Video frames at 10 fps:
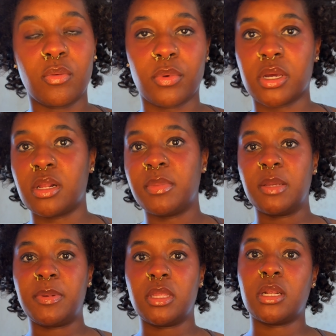we're gonna
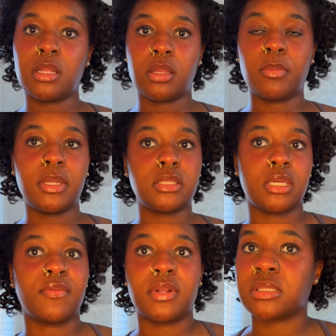manipulate it a little bit to
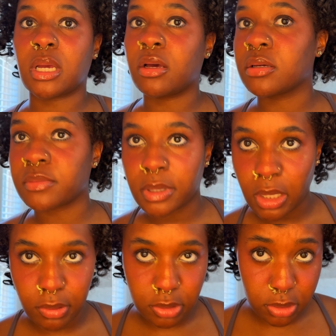give it a style because right
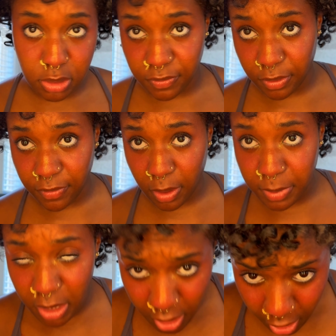now it just looks very floppy.